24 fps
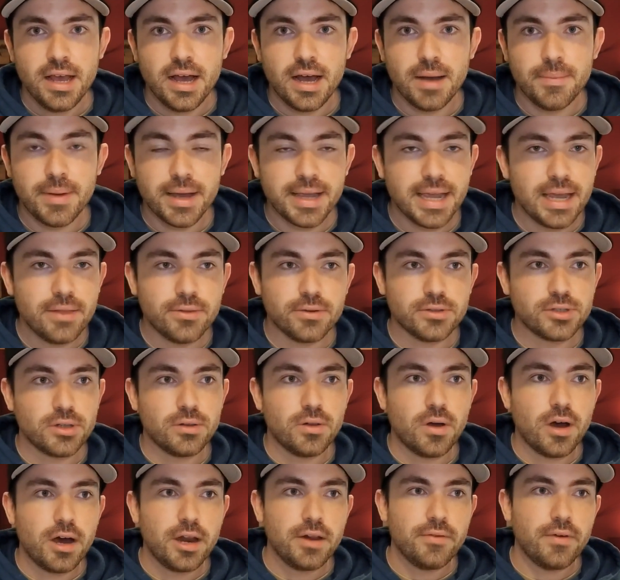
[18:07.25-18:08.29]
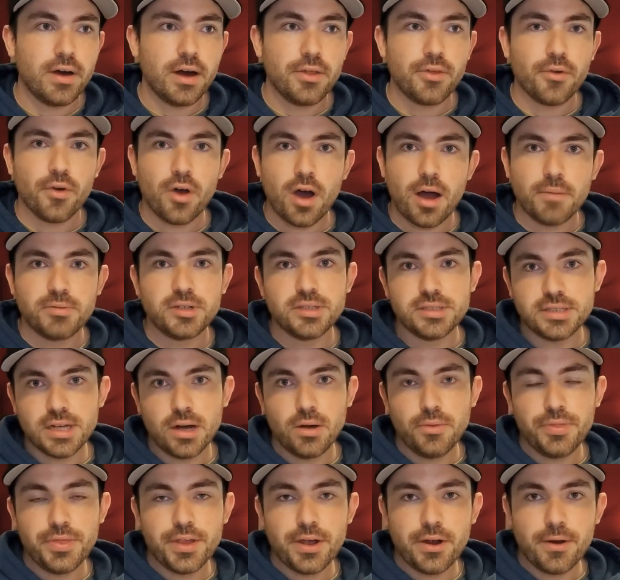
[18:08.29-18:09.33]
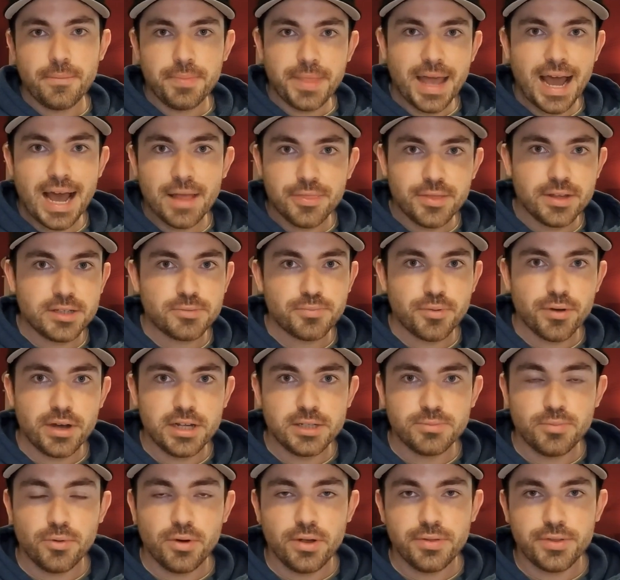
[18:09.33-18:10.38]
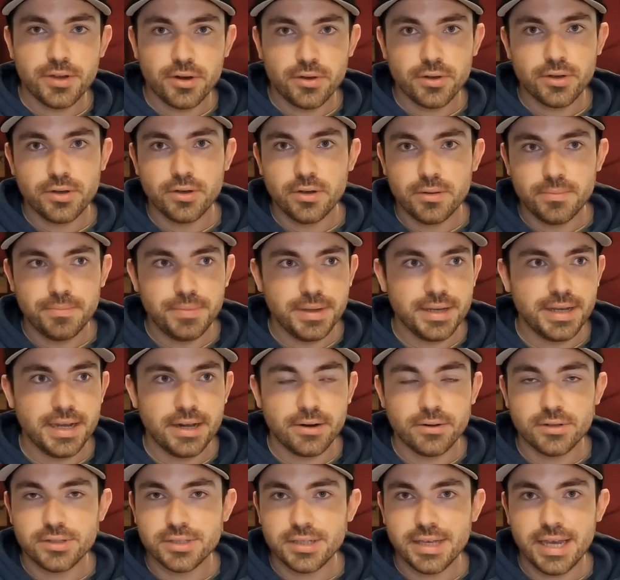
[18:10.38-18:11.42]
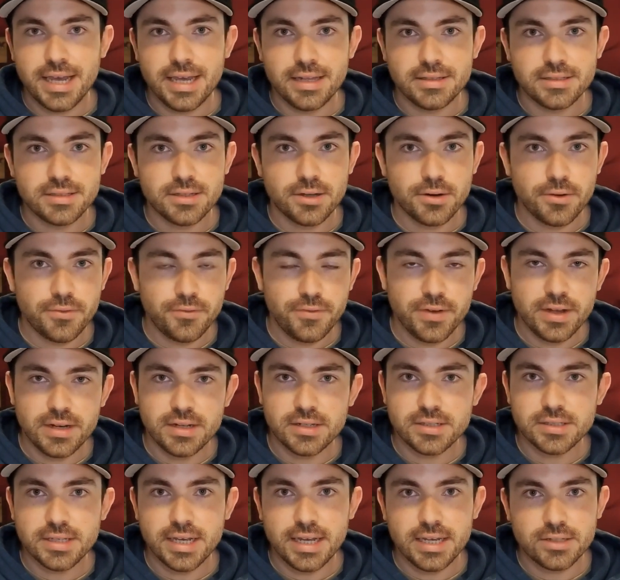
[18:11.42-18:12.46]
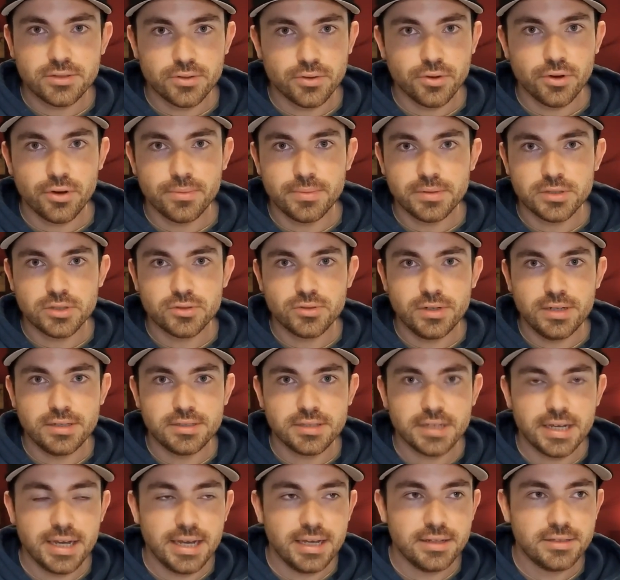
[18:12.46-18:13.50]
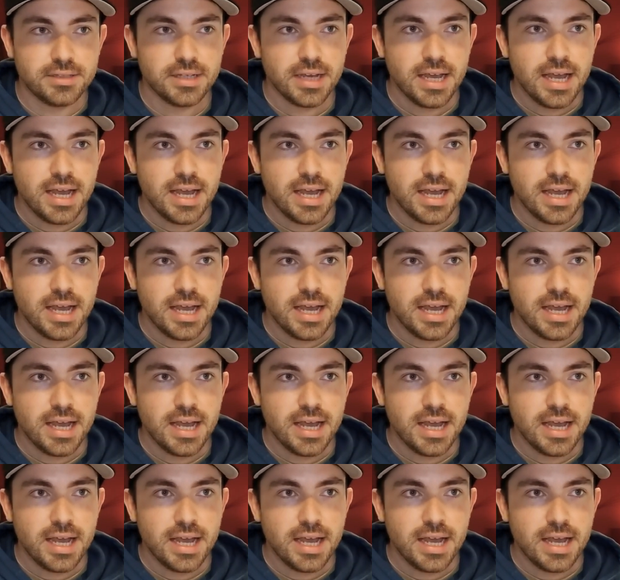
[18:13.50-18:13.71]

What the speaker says: Again, there's a lot of other options out there at this price point that are good beginner skates, that are fitness skates or urban street skates.